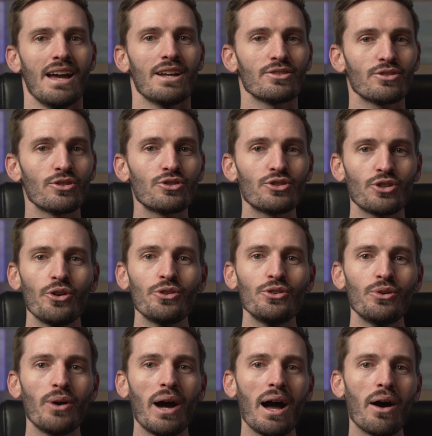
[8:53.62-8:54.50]
To show
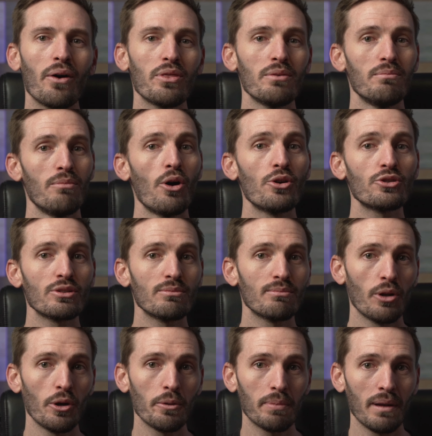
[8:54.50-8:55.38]
you how the
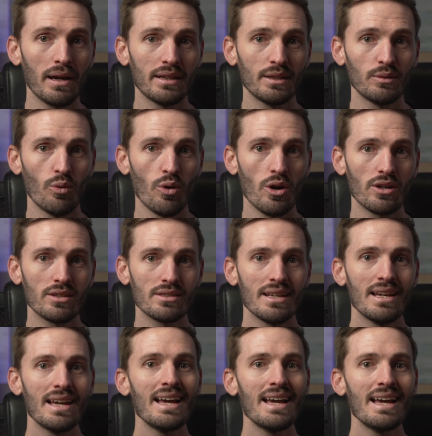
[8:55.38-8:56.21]
Motion Blur plugin works,